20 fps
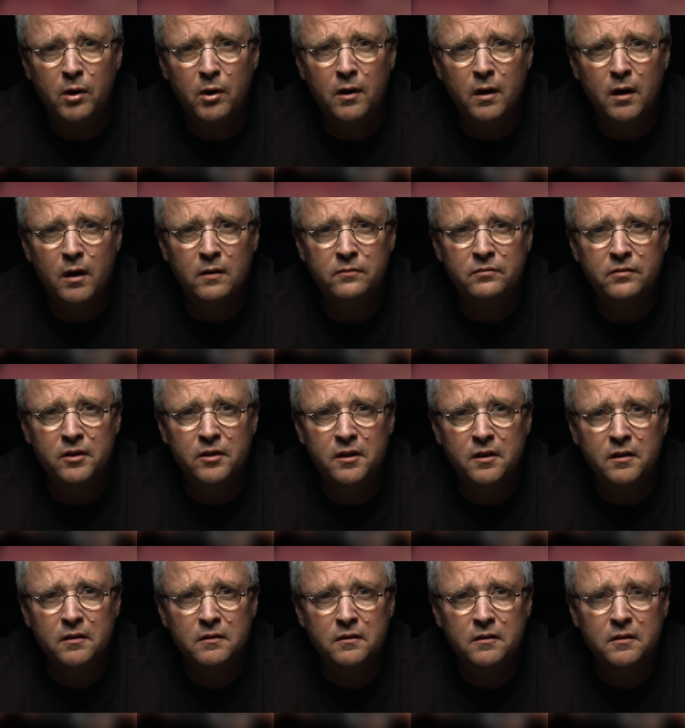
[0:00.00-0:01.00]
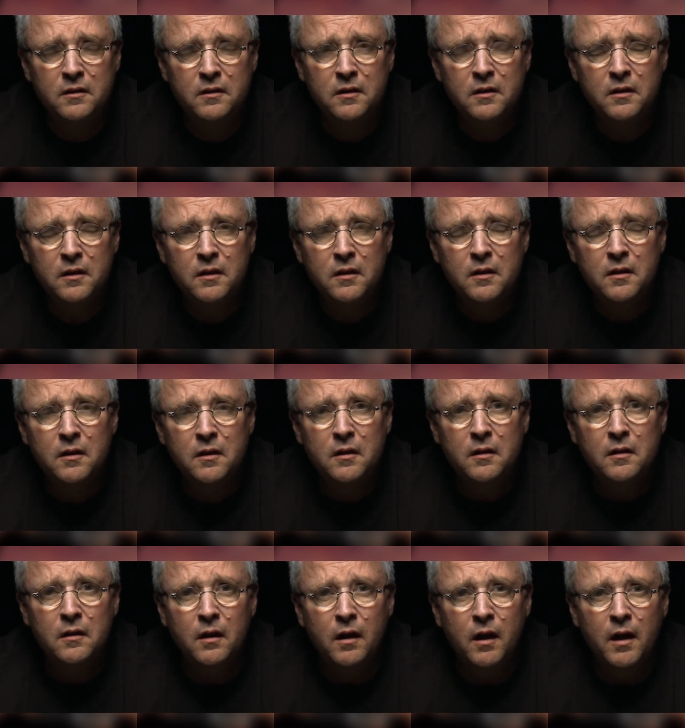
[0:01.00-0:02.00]
pornography
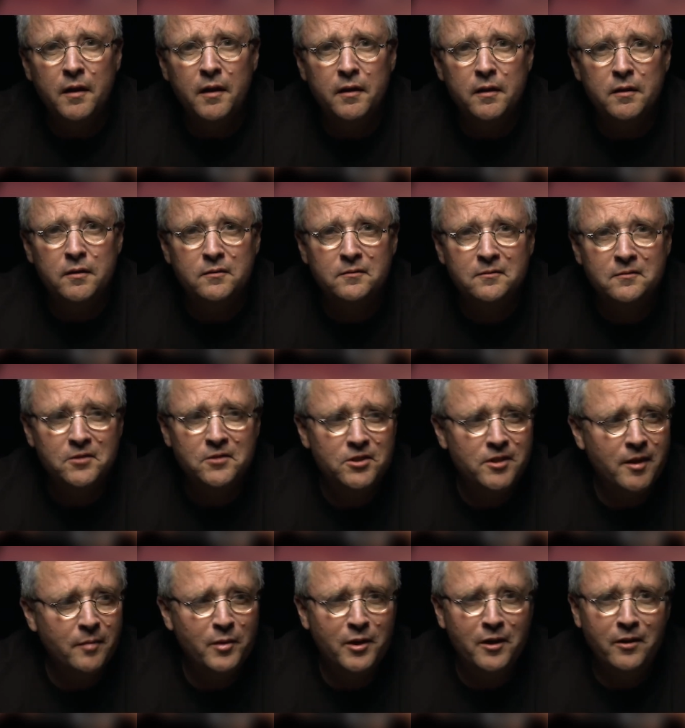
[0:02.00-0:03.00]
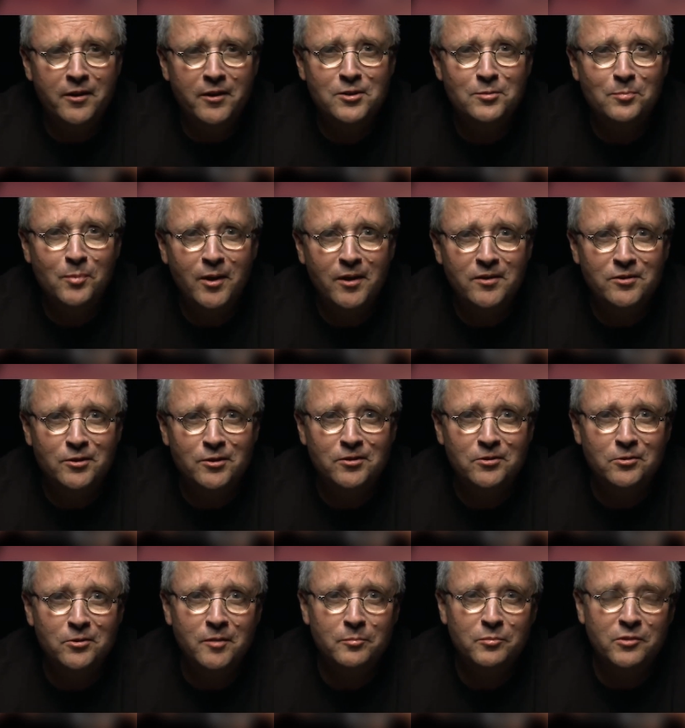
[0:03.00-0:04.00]
on a seminary-sponsored
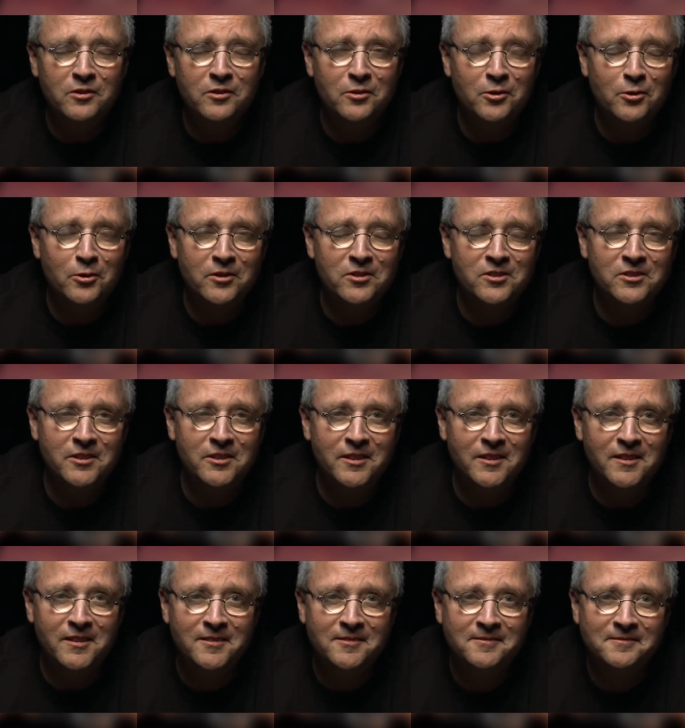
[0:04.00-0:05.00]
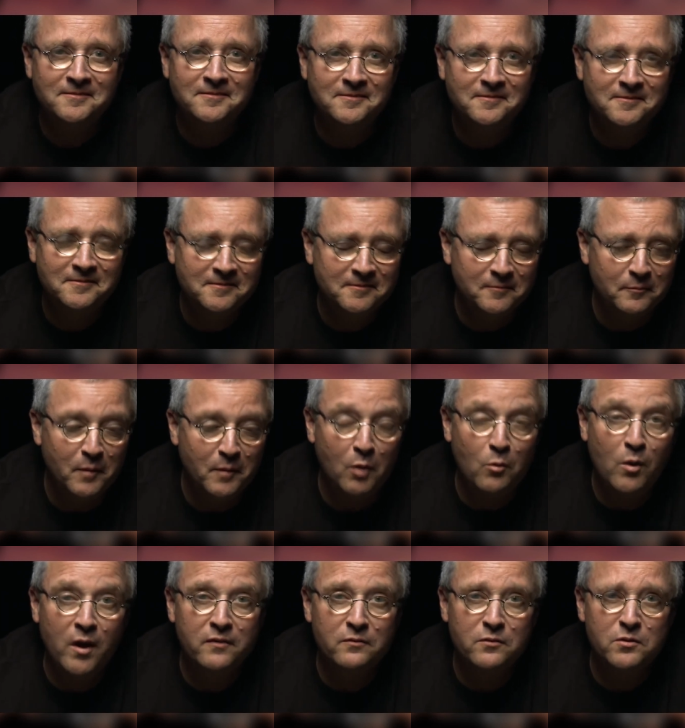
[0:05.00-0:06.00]
trip to New York City. My
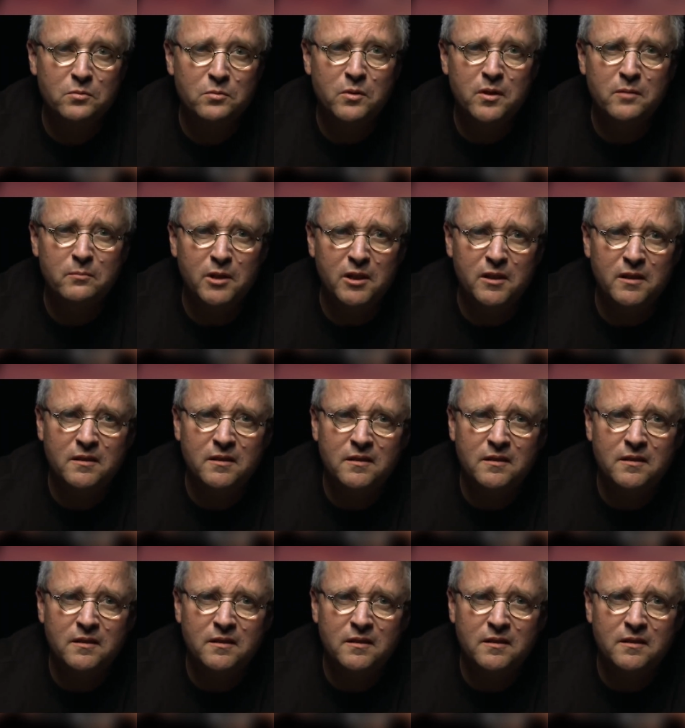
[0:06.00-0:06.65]
wife was with me.